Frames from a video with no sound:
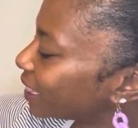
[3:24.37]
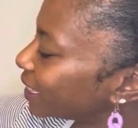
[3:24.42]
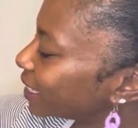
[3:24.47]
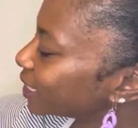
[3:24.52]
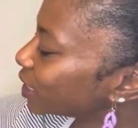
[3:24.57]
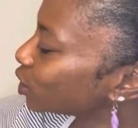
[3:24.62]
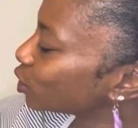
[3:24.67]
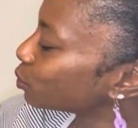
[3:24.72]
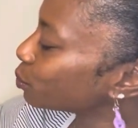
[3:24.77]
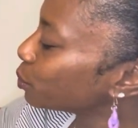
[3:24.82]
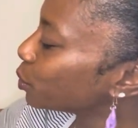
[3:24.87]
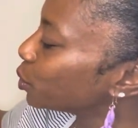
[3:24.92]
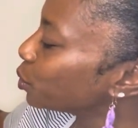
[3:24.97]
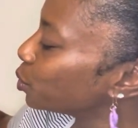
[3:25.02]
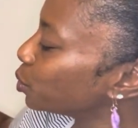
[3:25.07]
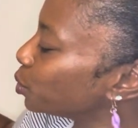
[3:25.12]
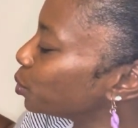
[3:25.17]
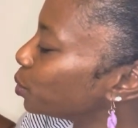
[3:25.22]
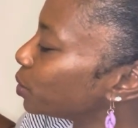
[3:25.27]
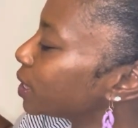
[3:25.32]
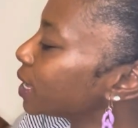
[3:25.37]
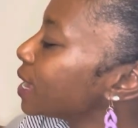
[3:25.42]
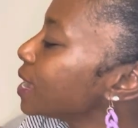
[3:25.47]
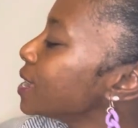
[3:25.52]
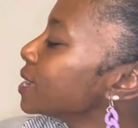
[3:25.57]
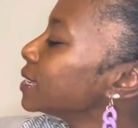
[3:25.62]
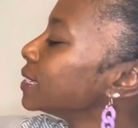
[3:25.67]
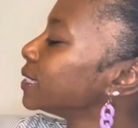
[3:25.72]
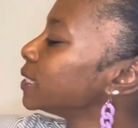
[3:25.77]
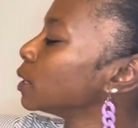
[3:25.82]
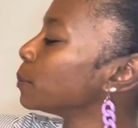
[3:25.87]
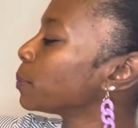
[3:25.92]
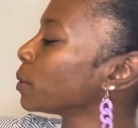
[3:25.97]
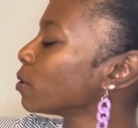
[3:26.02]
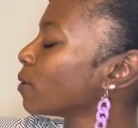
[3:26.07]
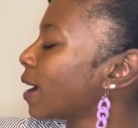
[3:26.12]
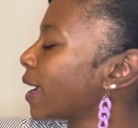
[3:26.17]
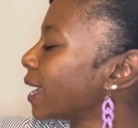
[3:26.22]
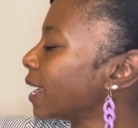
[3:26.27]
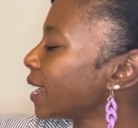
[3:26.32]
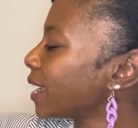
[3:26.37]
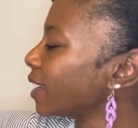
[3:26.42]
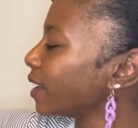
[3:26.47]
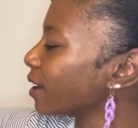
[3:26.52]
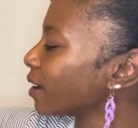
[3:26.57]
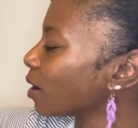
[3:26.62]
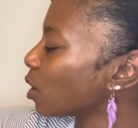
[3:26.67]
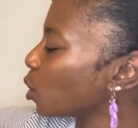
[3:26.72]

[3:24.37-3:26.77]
This smooth zipper right here